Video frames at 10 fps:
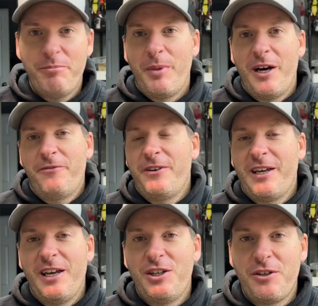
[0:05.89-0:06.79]

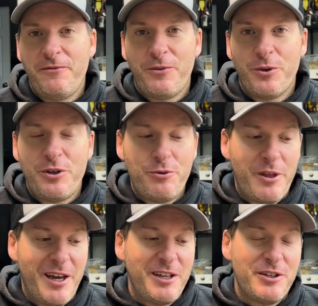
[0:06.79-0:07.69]
modification for you
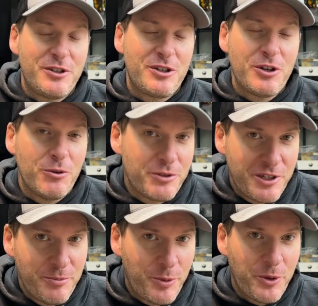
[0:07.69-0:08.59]
that is so
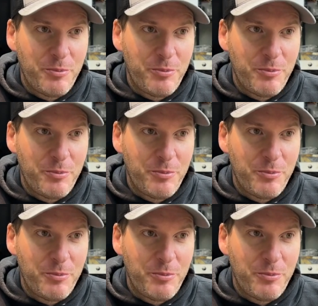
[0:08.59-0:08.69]
simple,